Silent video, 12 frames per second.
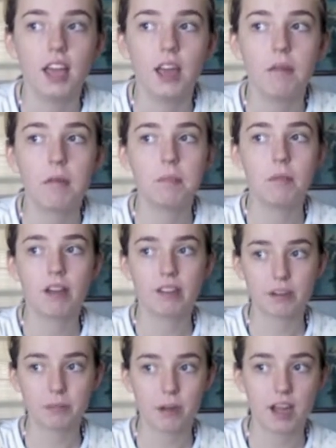my
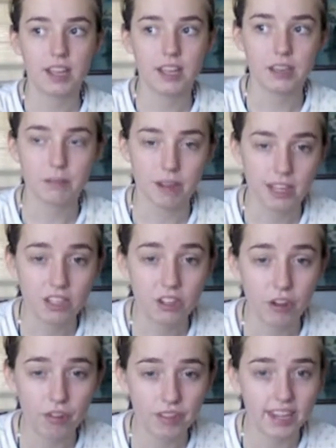mother brought in my
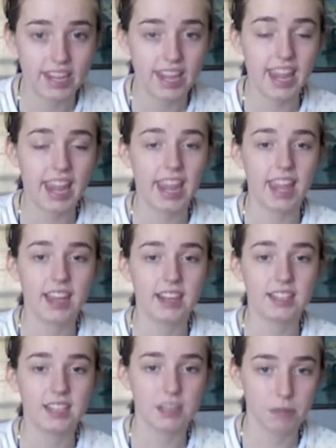clothing,
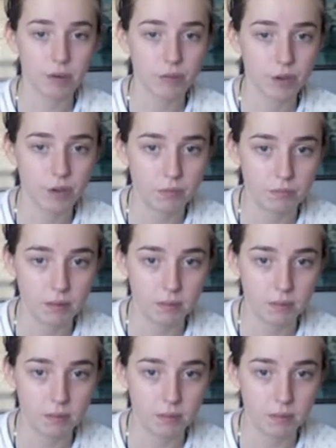and in my room,